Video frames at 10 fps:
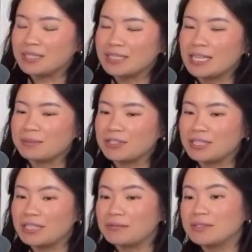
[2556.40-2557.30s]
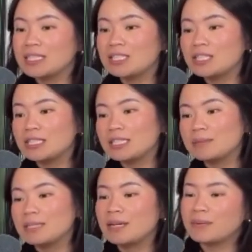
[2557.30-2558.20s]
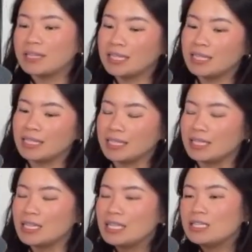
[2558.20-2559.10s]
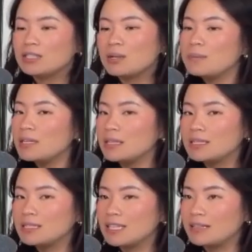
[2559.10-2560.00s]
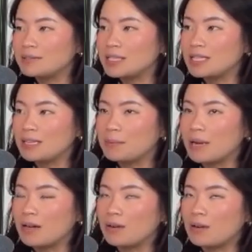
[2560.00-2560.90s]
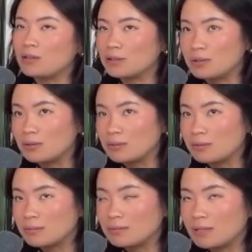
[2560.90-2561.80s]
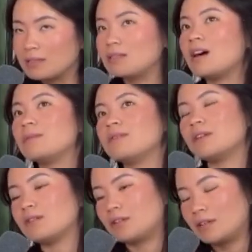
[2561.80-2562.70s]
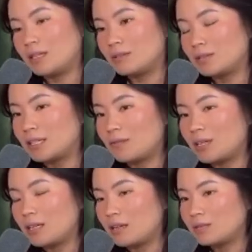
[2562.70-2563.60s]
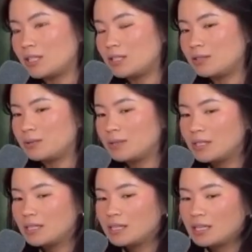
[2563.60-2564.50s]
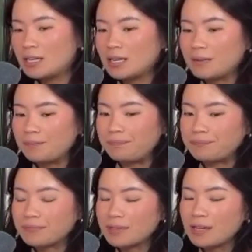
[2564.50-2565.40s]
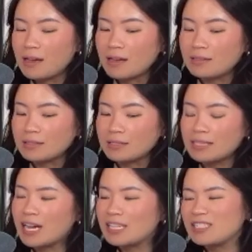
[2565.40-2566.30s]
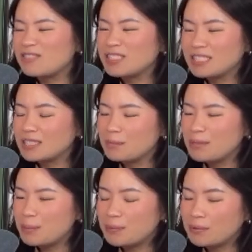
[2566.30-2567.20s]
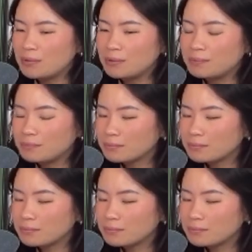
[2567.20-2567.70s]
establishing like relationships, networking, like so many things that you have to think about also on top of all the creative stuff that you have to do. Um, and yeah, I just feel like some people